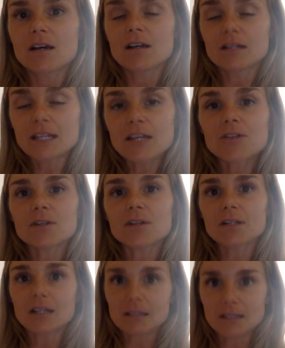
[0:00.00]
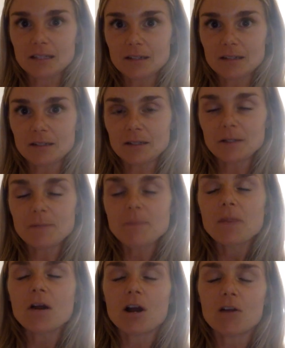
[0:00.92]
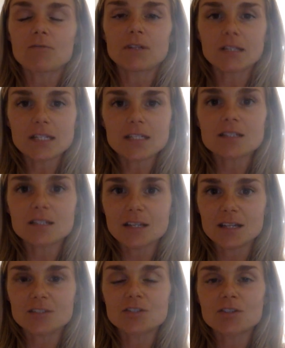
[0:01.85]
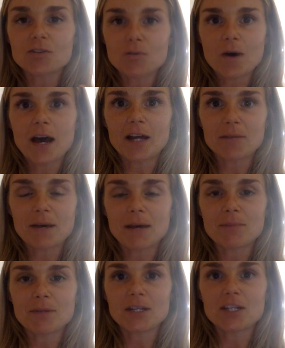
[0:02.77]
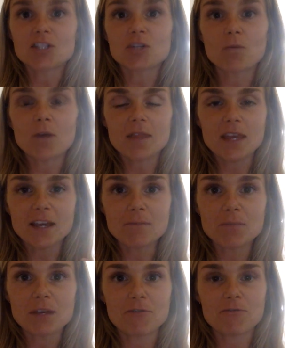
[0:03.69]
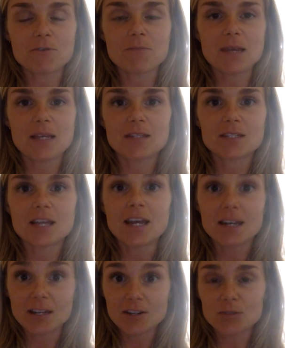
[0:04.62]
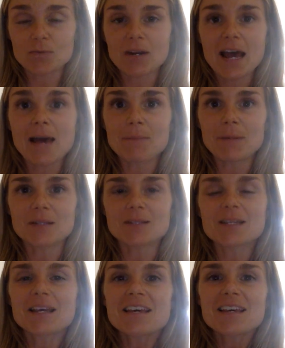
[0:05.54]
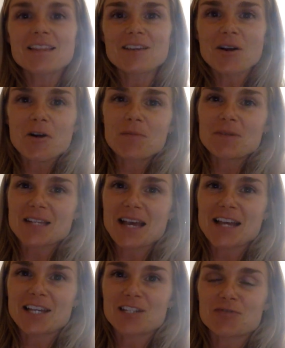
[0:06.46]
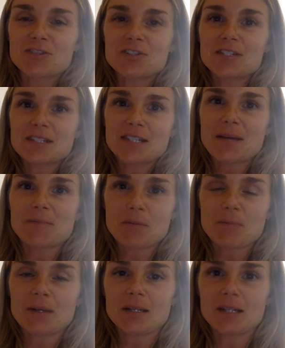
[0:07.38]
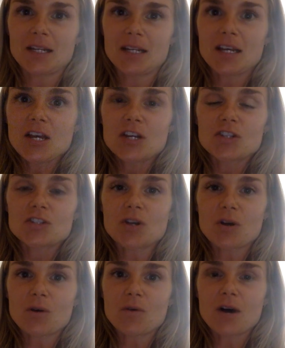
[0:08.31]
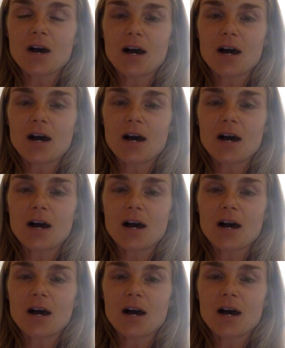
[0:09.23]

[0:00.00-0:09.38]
lethal allele are released into the wild population where they compete for mates. And here's what happens. They're homozygous for susceptibility. So